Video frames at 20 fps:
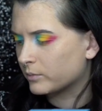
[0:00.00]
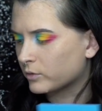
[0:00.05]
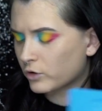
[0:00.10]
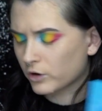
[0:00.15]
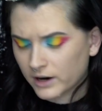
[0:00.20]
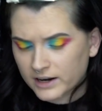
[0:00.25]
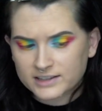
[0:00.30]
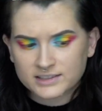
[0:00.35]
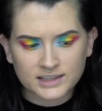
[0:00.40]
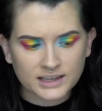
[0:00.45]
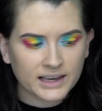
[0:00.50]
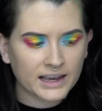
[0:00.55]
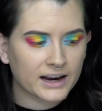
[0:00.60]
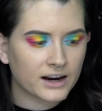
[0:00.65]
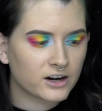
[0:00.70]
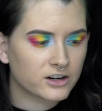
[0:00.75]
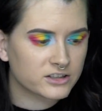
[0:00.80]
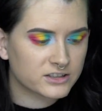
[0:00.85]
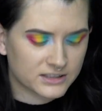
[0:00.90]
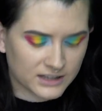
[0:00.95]
crazy
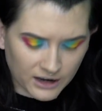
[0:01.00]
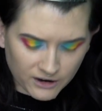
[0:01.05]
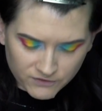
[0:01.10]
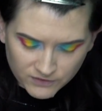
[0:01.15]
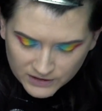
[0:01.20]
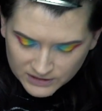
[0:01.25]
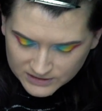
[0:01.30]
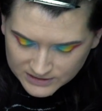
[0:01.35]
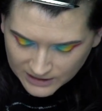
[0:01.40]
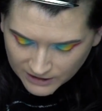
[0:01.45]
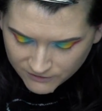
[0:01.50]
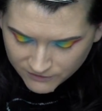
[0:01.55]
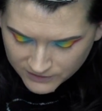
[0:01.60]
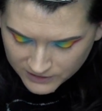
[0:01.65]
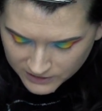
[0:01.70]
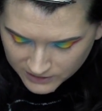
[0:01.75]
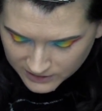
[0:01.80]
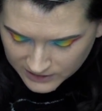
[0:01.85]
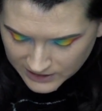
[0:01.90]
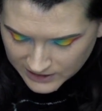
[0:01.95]
hair stuff, it
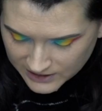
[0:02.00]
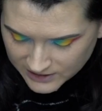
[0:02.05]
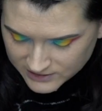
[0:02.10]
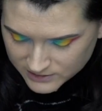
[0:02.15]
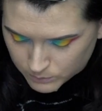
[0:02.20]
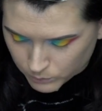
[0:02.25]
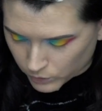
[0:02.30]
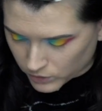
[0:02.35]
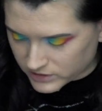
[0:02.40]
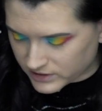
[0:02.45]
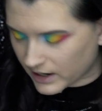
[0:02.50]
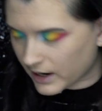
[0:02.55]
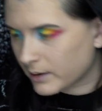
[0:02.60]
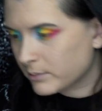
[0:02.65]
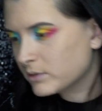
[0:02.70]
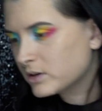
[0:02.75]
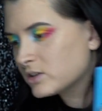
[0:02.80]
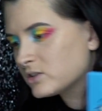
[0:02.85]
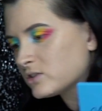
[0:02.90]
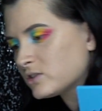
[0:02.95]
definitely is more
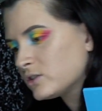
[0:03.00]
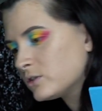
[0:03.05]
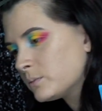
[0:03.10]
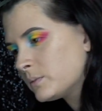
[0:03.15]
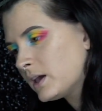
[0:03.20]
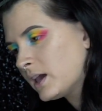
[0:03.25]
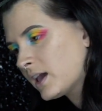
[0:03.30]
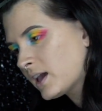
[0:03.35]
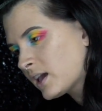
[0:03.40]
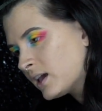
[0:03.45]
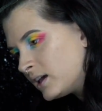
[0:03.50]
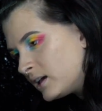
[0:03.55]
time consuming